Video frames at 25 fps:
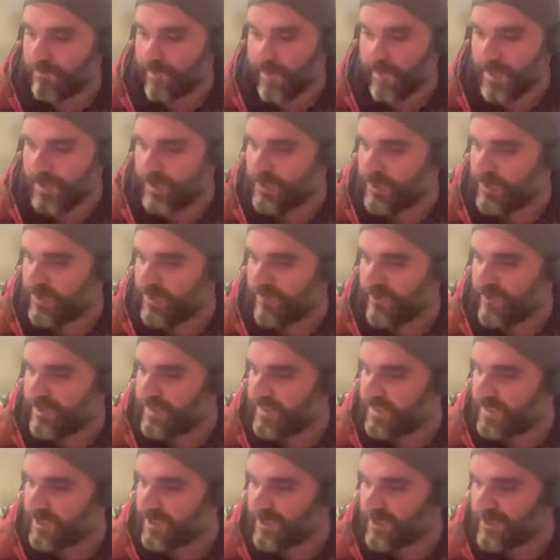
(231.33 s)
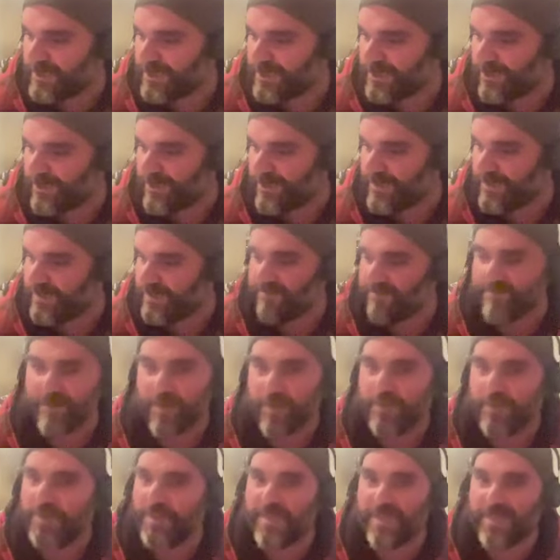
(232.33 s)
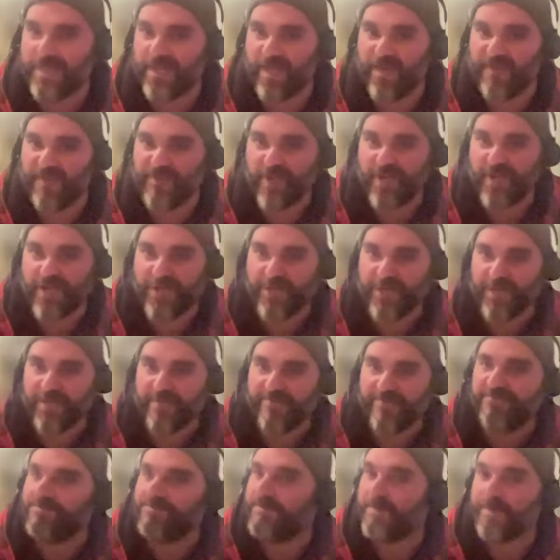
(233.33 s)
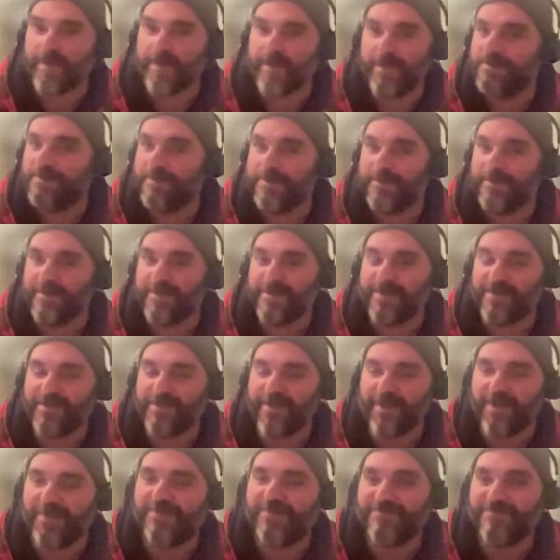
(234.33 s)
university student was completely life-changing. So